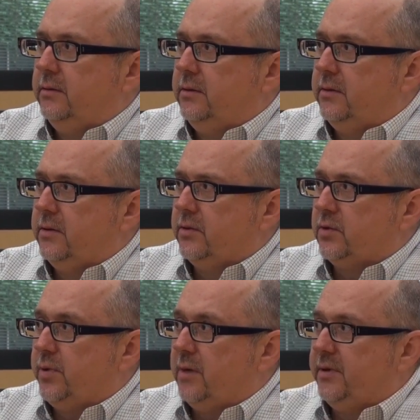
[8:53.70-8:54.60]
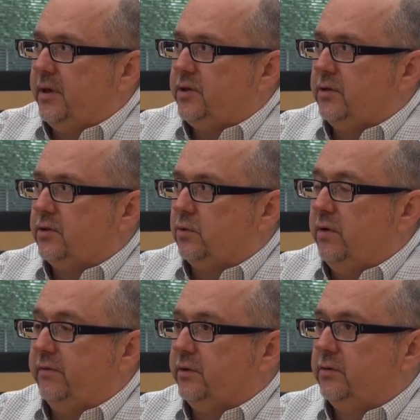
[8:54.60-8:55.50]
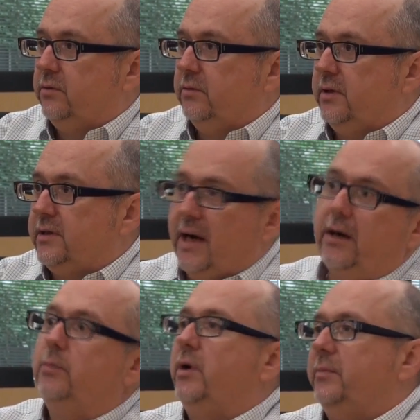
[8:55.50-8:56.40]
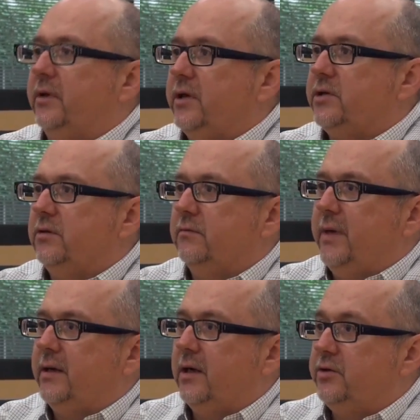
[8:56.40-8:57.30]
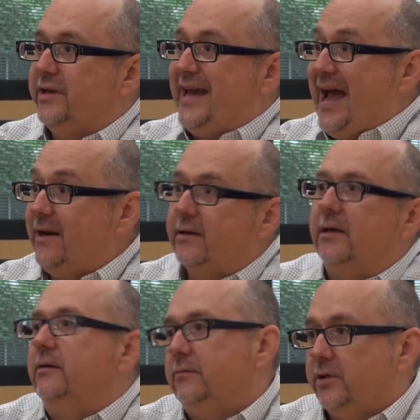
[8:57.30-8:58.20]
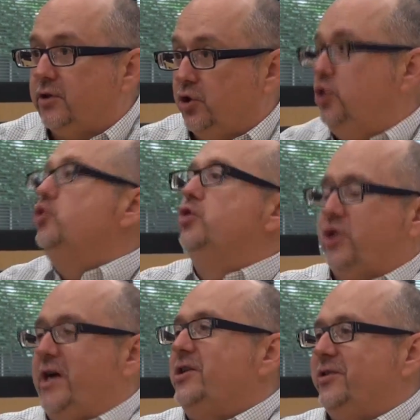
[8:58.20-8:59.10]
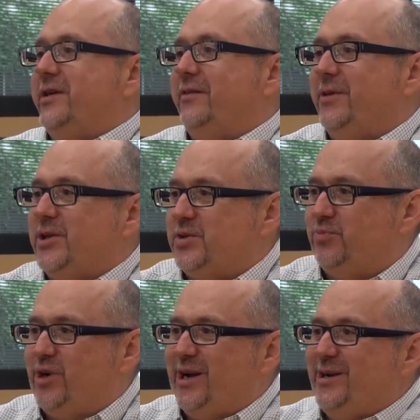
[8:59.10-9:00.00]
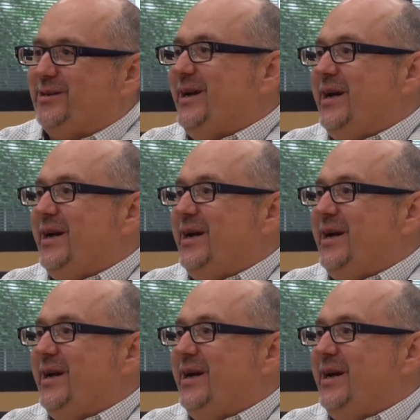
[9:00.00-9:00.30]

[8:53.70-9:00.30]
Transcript: there's a population that's equivalent to the entire population of my country, Canada, which is a huge country and everything's spread out.